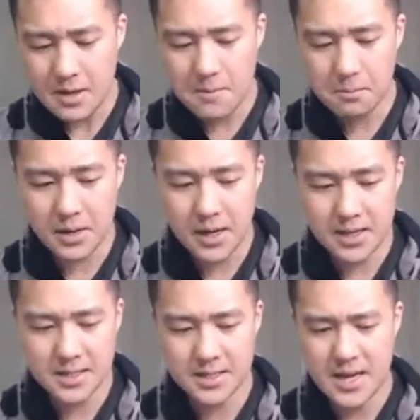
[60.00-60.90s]

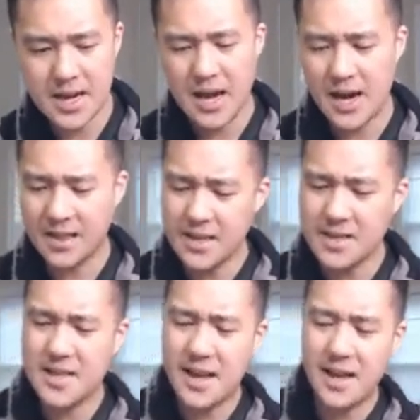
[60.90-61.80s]
But I think
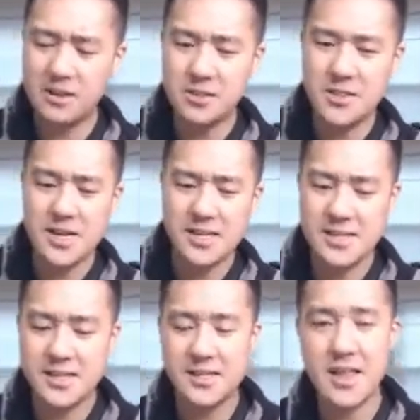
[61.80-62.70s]
it's that
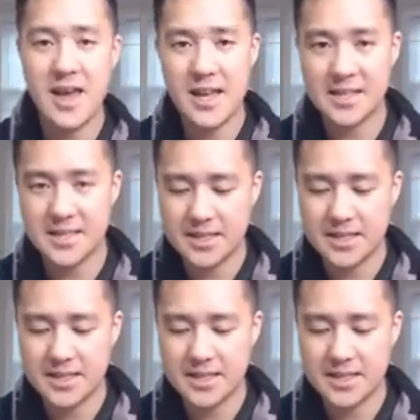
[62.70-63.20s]
LGS's that